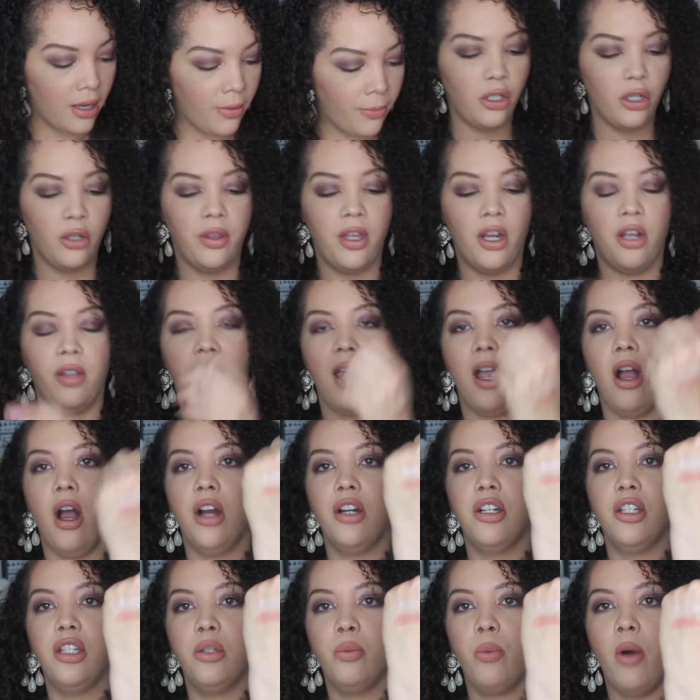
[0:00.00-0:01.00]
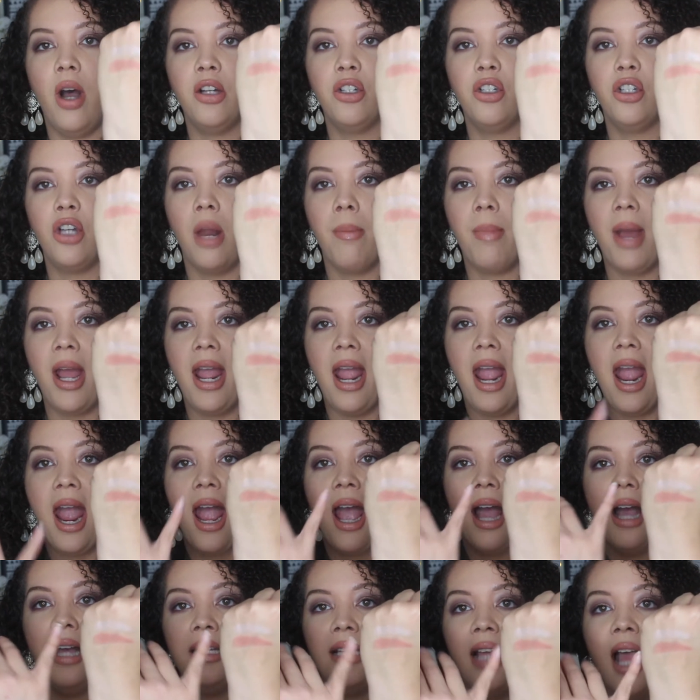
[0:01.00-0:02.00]
So there they are swatched on my
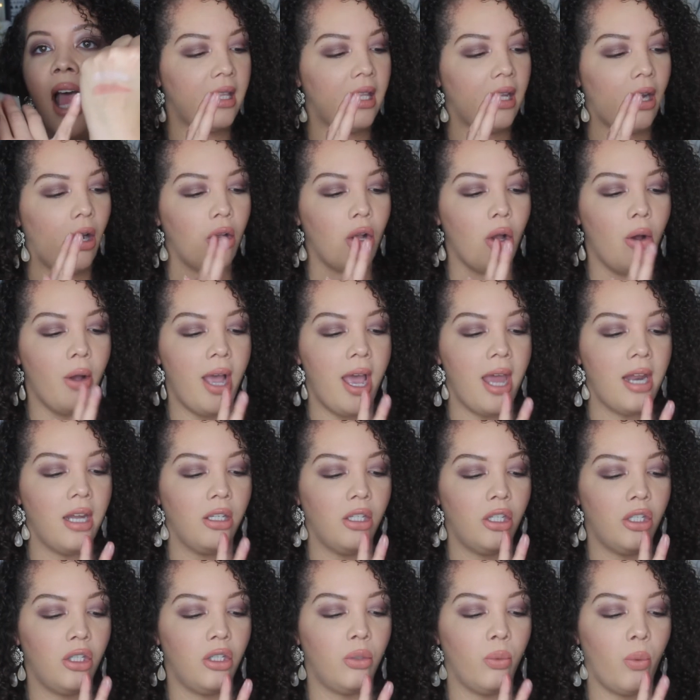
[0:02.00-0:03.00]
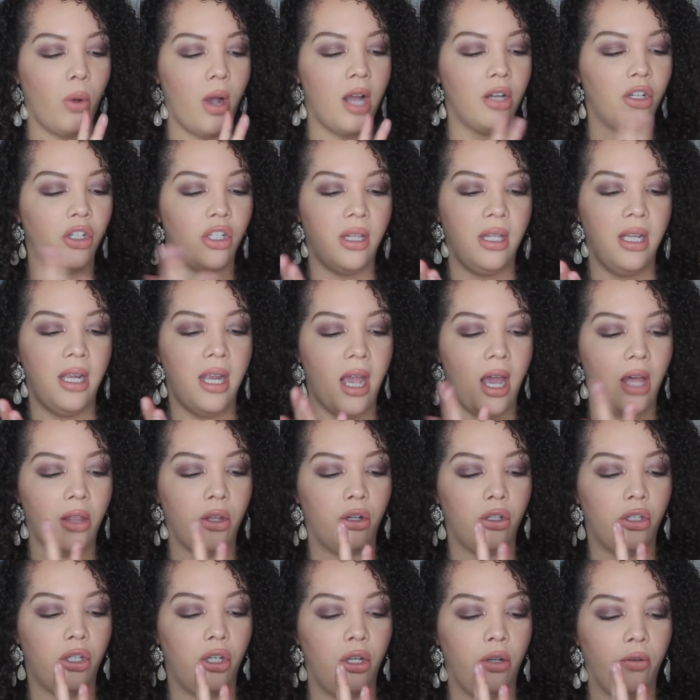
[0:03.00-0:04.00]
hand, then I'll go ahead and swatch the
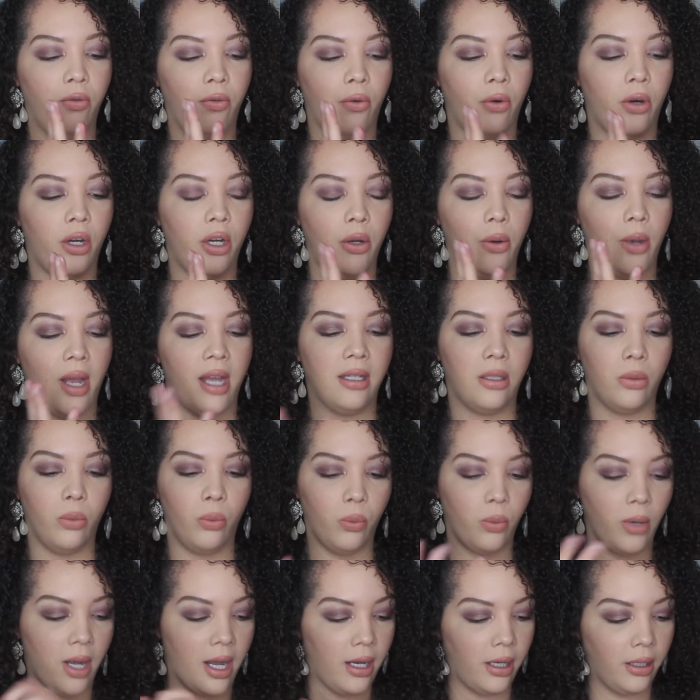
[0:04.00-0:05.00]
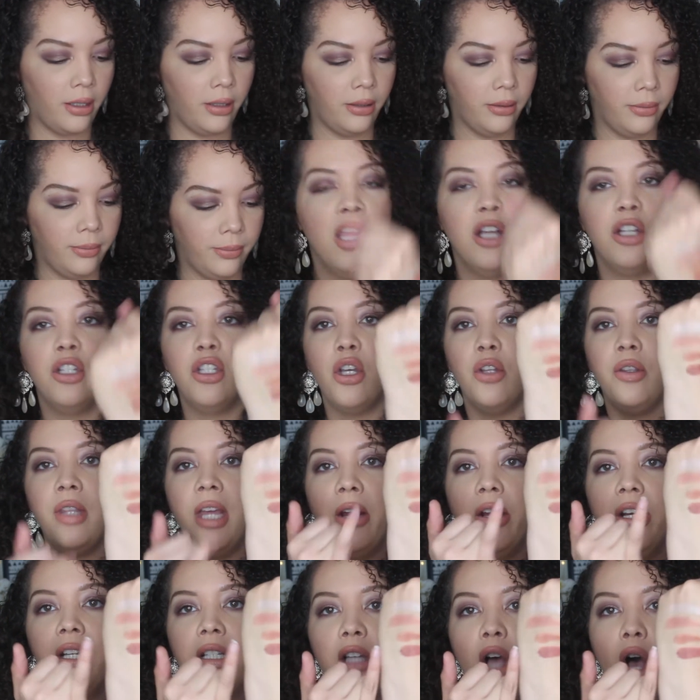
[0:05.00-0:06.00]
other two for you as well. So
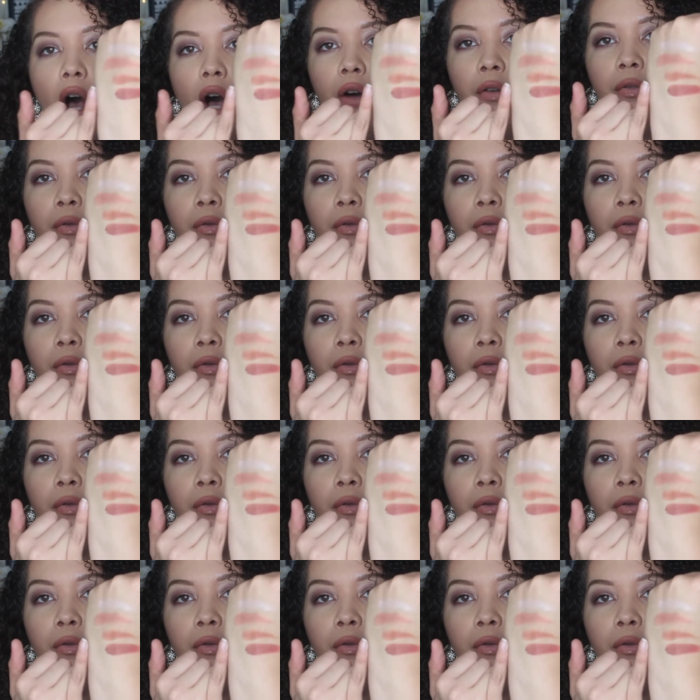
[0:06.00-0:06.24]
there is all